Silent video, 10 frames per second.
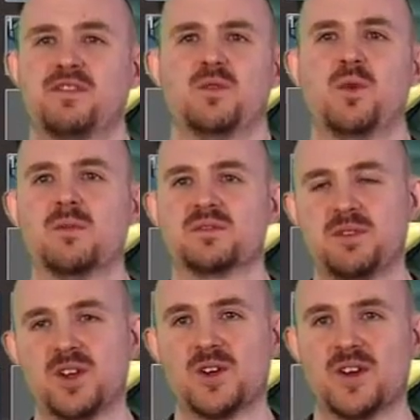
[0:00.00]
for the Worms
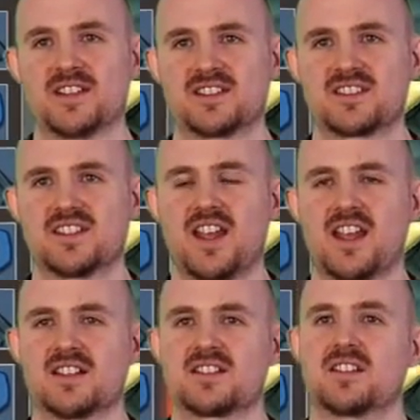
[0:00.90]
purists.
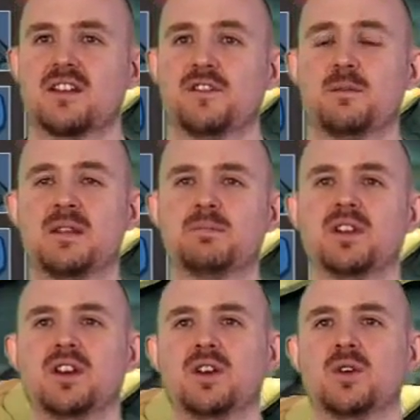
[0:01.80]
It's for
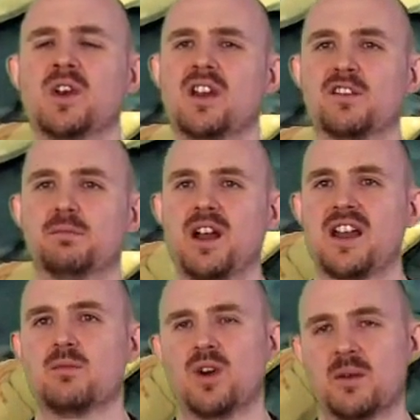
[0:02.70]
people who have
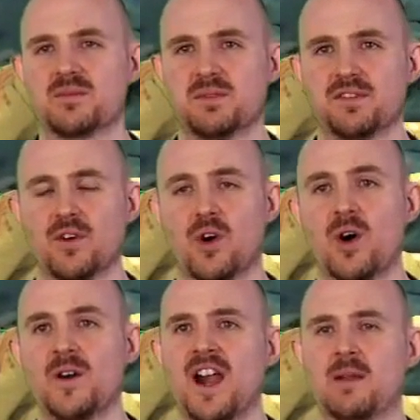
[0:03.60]
played Worms
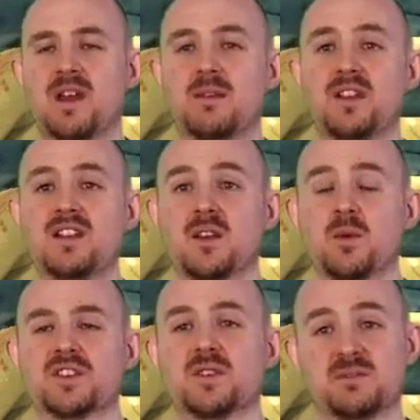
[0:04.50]
before and maybe they
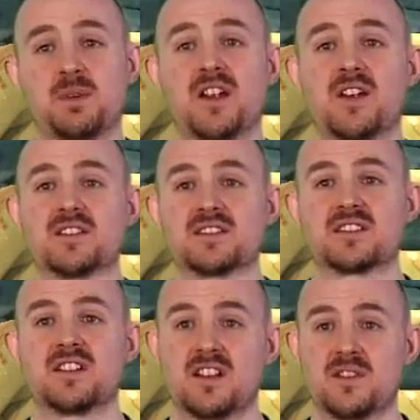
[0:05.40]
want to experience
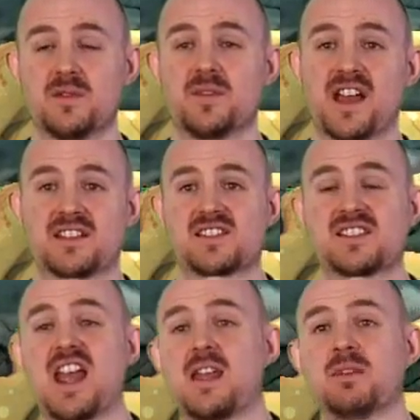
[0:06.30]
that
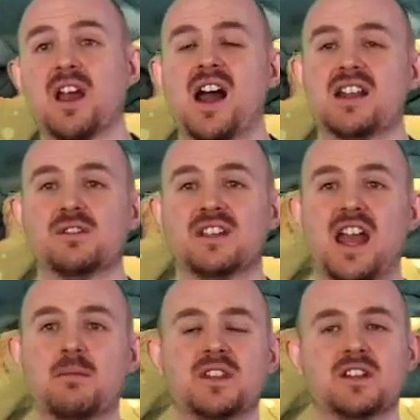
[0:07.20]
same kind of
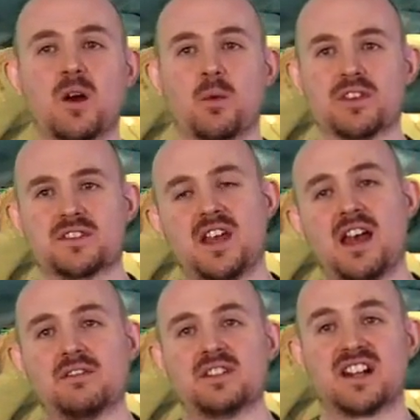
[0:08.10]
game. They don't want to
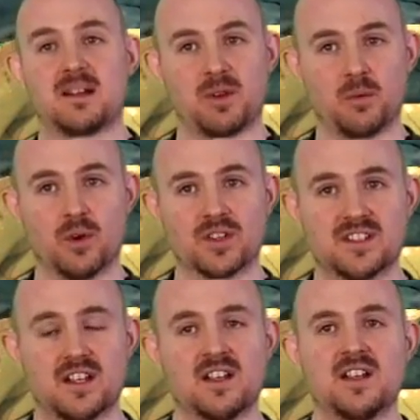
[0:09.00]
have the dynamic
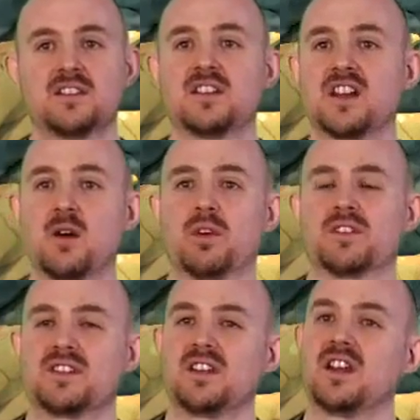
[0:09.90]
water, they don't
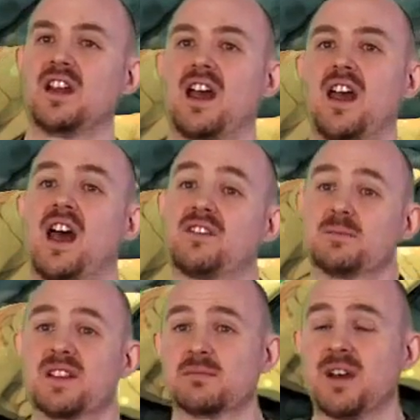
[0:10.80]
want to have
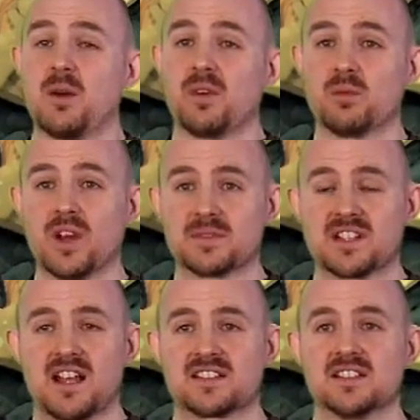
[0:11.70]
to mess about with Worms
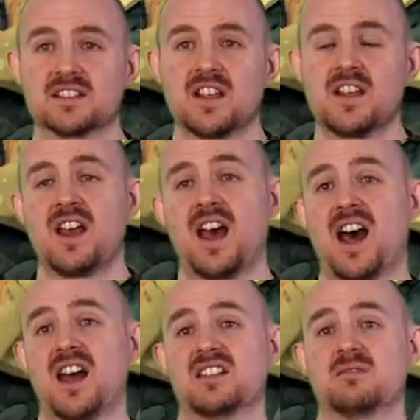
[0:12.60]
classes,
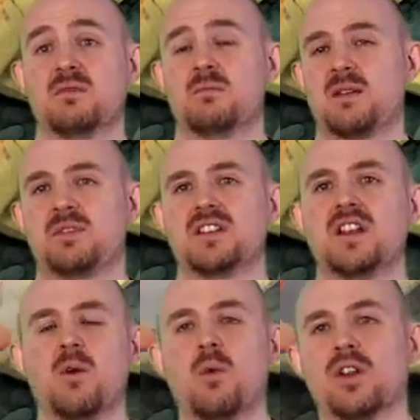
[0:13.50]
and maybe they
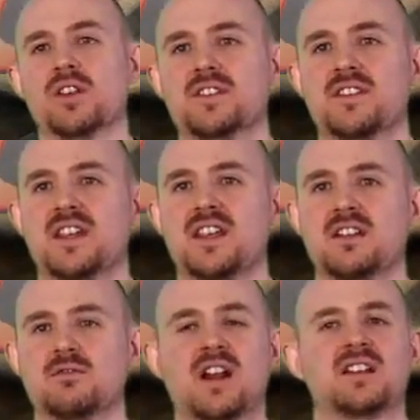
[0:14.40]
don't want the
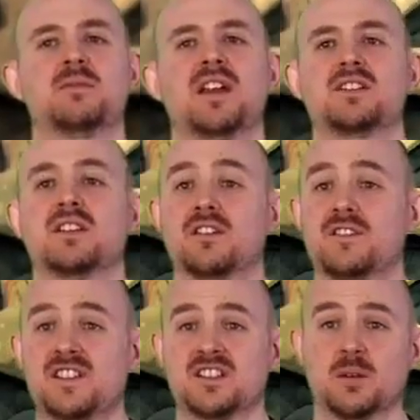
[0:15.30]
random nature that a
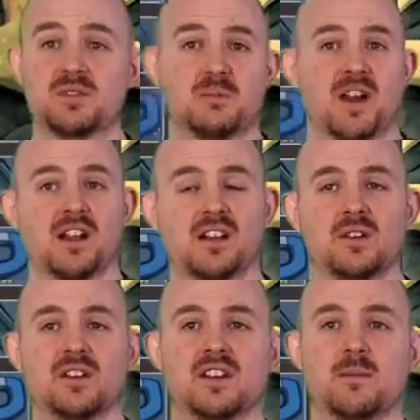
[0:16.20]
physics object might
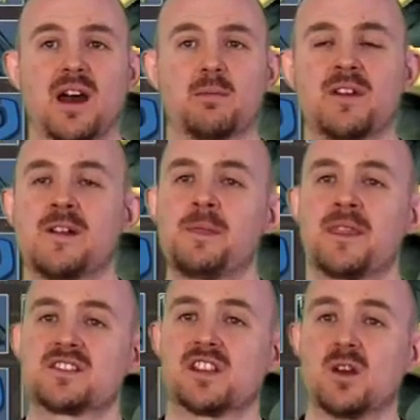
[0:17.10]
include in the map.
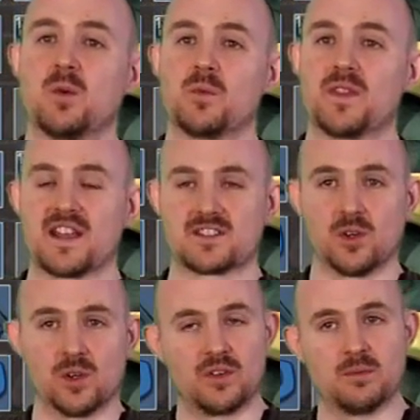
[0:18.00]
So that's
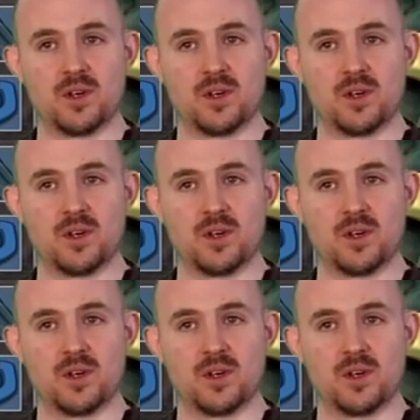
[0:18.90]
all